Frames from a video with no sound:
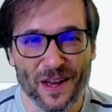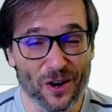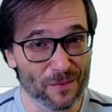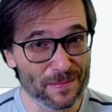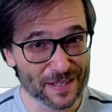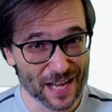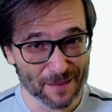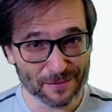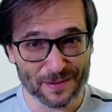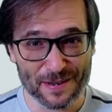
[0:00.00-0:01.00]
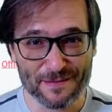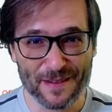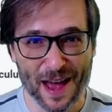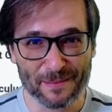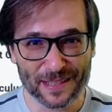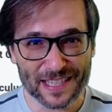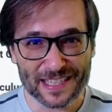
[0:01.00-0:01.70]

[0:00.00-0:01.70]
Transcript: Hope this helps, Freedom Family.